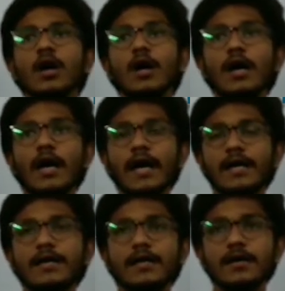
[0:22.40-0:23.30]

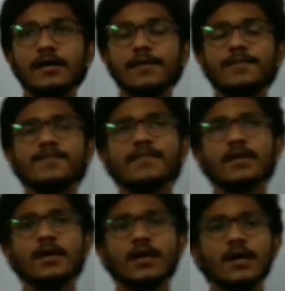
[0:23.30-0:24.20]
and
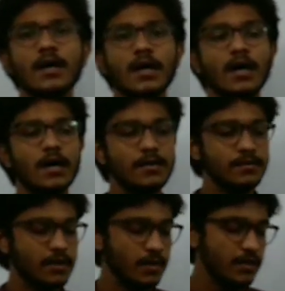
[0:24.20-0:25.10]

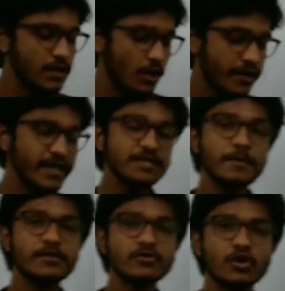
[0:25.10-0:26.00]
in the organic
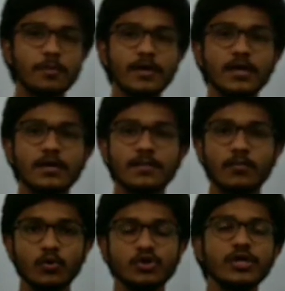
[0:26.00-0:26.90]
spectroscopic
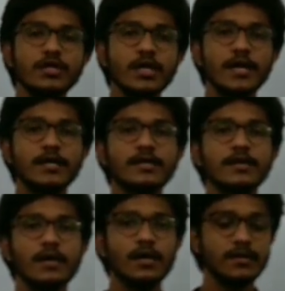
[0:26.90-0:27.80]
portion
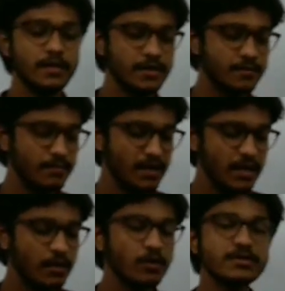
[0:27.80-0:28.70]
that
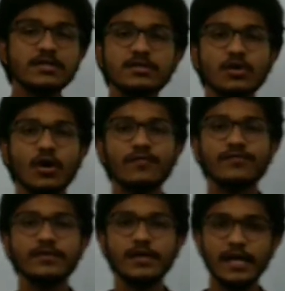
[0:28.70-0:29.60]
mainly consists
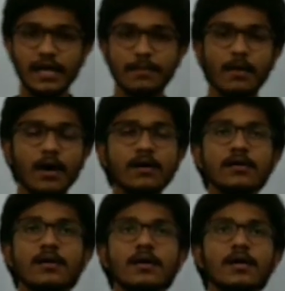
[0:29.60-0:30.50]
of the
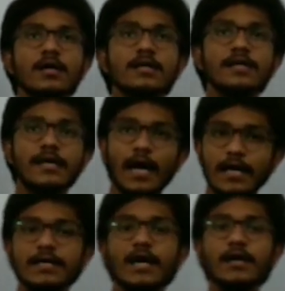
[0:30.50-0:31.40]
NMR, that
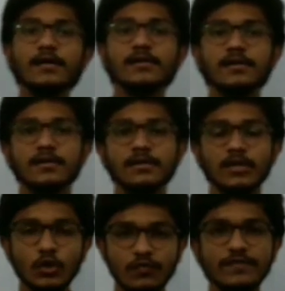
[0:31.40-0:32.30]
IR,
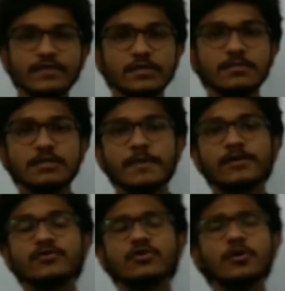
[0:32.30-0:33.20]
UV visible
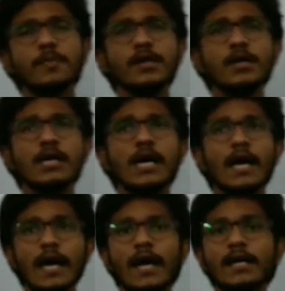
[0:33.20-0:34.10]
spectroscopy,
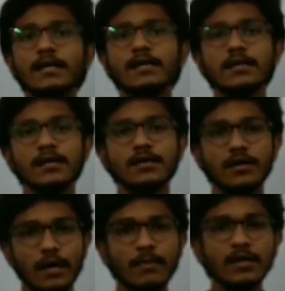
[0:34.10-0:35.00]
and the
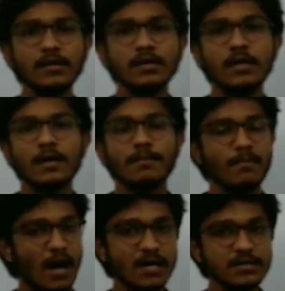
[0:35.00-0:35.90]
Raman
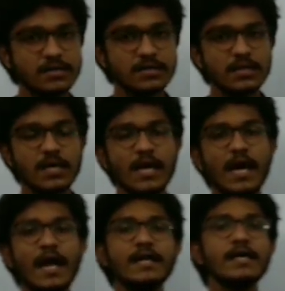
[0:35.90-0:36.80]
mass,
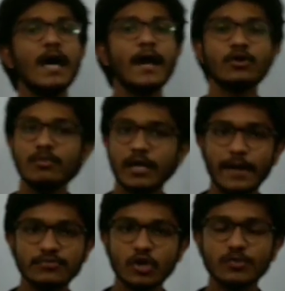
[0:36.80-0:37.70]
and the atomic
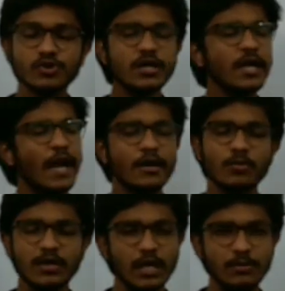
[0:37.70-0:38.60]
absorption and
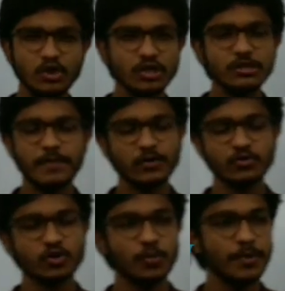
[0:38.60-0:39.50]
atomic emission
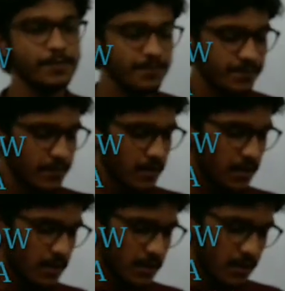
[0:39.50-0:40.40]
spectroscopy.
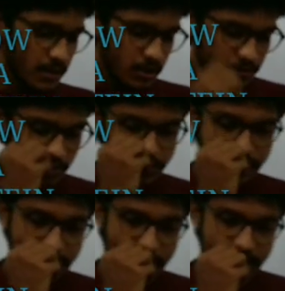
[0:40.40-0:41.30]
So
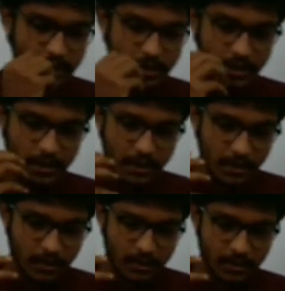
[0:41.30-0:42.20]

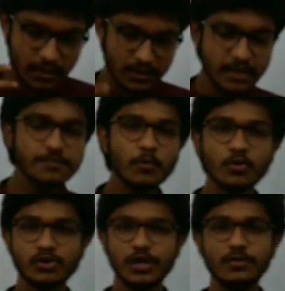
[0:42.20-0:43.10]
in this
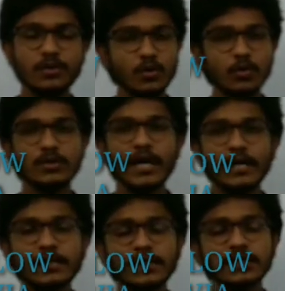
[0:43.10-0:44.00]
portion, we know
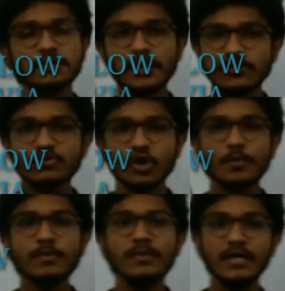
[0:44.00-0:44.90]
that the
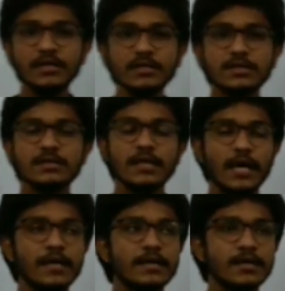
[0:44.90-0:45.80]
spectroscopy means
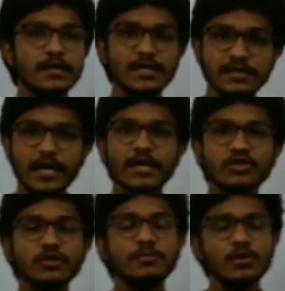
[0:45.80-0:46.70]
that the
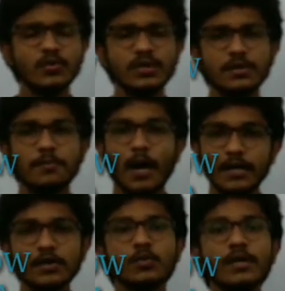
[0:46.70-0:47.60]
interaction between the
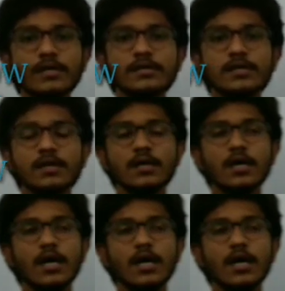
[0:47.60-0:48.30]
particulate